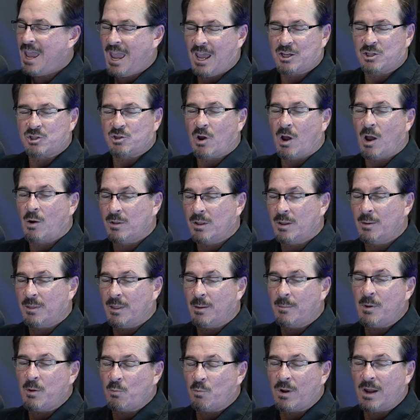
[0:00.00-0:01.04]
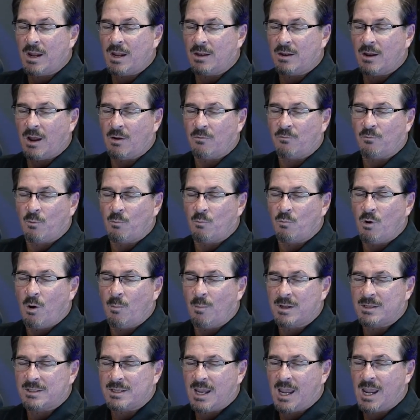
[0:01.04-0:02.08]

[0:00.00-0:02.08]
And so I, let, let, me read uh, from Romans